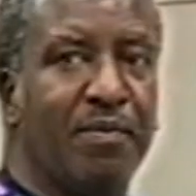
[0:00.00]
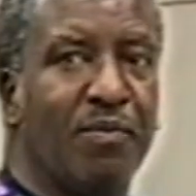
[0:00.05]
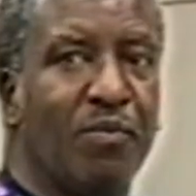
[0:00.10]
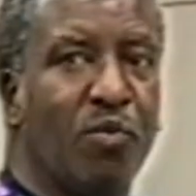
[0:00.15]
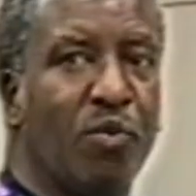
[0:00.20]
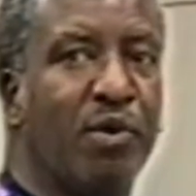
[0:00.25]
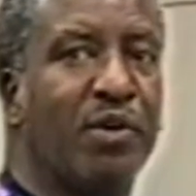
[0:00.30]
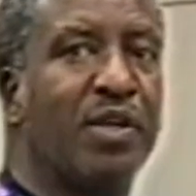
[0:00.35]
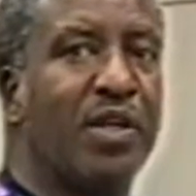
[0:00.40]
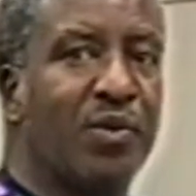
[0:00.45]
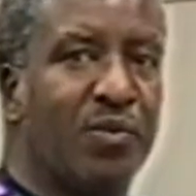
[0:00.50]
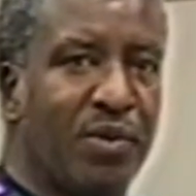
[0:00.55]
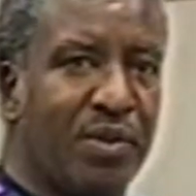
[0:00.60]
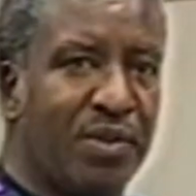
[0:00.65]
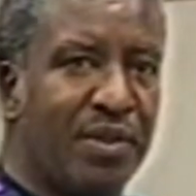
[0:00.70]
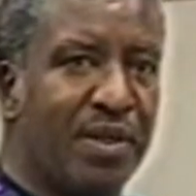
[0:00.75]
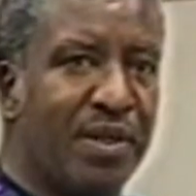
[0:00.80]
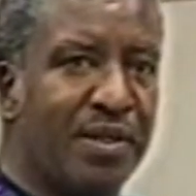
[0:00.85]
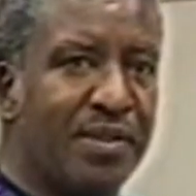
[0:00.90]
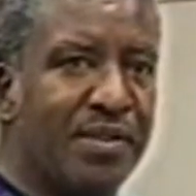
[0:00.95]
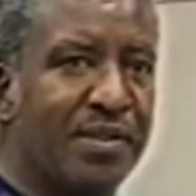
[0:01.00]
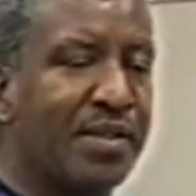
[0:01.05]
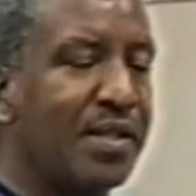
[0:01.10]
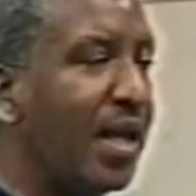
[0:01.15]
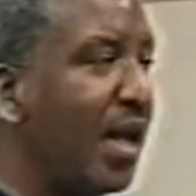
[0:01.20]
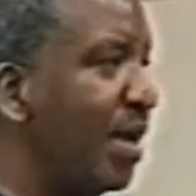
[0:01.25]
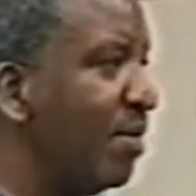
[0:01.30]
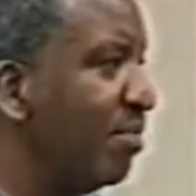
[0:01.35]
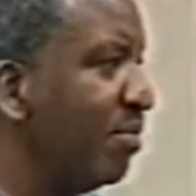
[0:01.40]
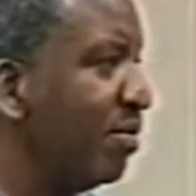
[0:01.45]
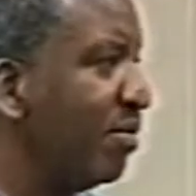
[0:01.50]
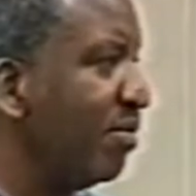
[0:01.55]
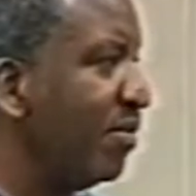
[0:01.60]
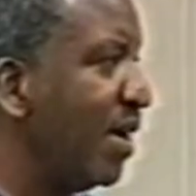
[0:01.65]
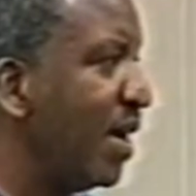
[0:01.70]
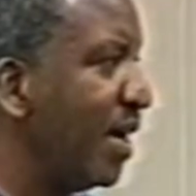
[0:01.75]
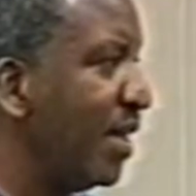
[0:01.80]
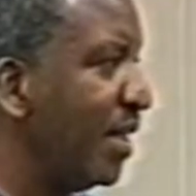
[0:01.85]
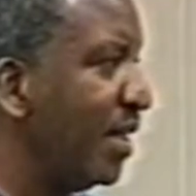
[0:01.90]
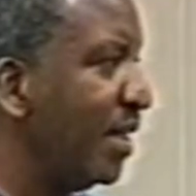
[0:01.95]
working with us and
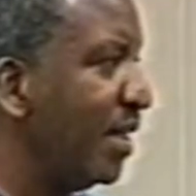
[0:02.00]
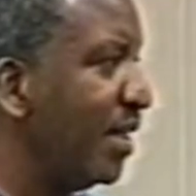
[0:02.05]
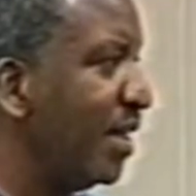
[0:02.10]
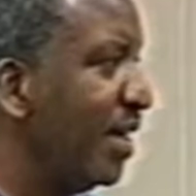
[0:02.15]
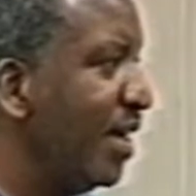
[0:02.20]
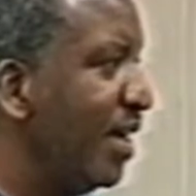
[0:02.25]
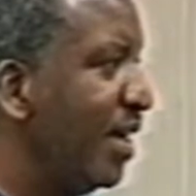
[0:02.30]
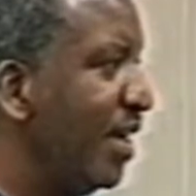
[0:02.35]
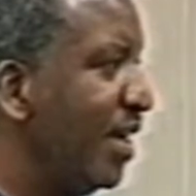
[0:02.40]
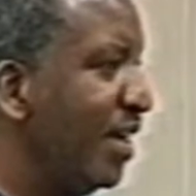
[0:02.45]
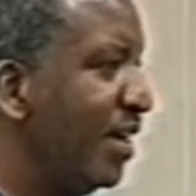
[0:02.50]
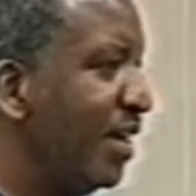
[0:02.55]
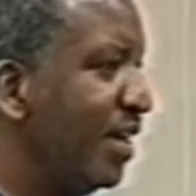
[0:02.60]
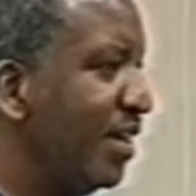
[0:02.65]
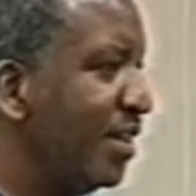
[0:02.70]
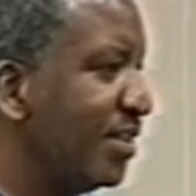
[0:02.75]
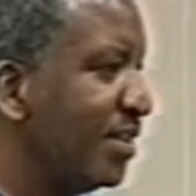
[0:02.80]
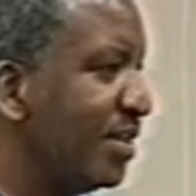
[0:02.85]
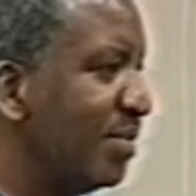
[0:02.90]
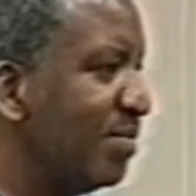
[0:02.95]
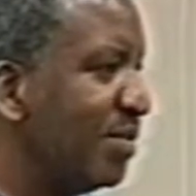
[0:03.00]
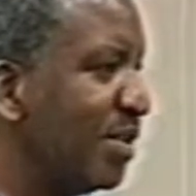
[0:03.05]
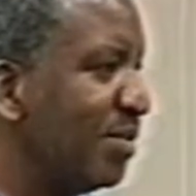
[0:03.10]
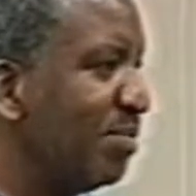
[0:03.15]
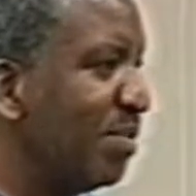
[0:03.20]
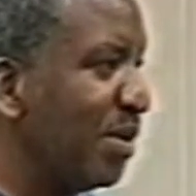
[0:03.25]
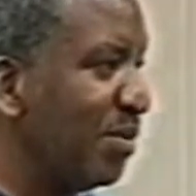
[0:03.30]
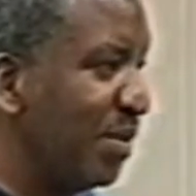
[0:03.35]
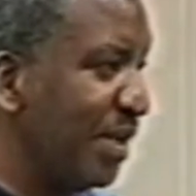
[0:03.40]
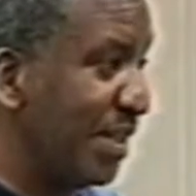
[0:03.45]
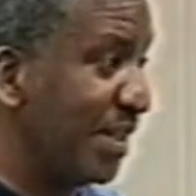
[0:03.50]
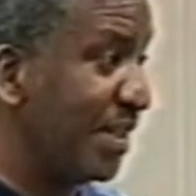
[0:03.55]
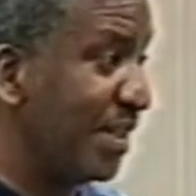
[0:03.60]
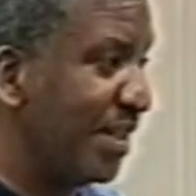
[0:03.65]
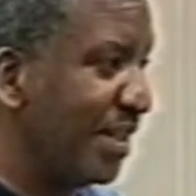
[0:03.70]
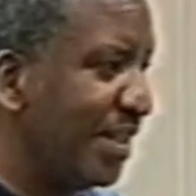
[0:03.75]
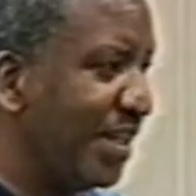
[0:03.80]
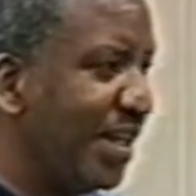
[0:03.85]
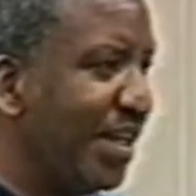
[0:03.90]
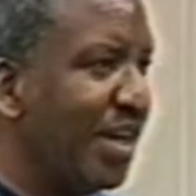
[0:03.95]
providing some spirit
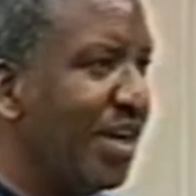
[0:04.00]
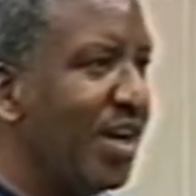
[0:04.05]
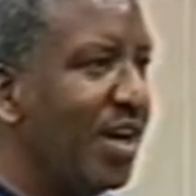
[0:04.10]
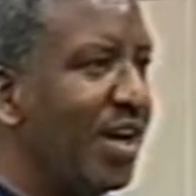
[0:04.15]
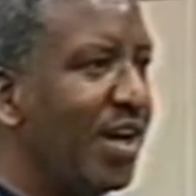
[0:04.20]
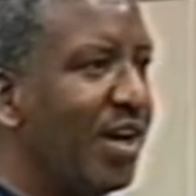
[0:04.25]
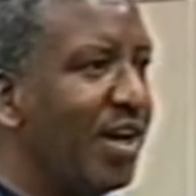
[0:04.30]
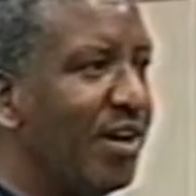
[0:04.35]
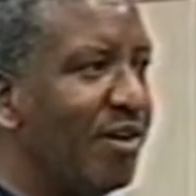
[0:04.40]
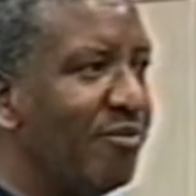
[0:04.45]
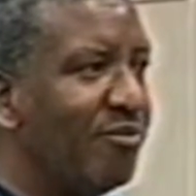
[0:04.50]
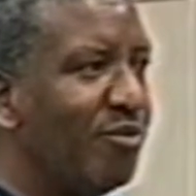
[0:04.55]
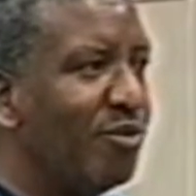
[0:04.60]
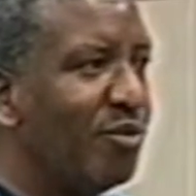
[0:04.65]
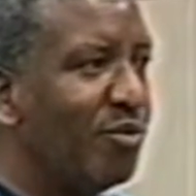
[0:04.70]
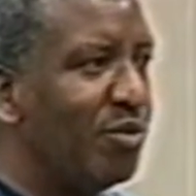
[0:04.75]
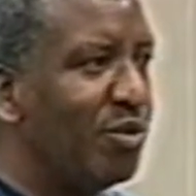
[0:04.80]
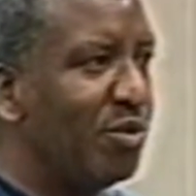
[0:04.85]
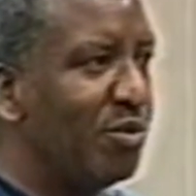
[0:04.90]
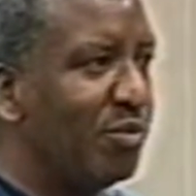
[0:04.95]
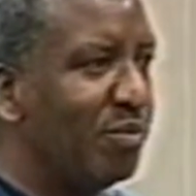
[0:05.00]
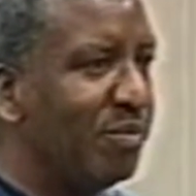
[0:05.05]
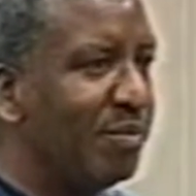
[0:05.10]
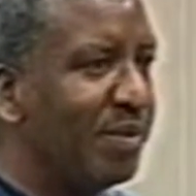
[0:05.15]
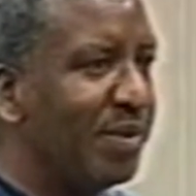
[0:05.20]
for the room.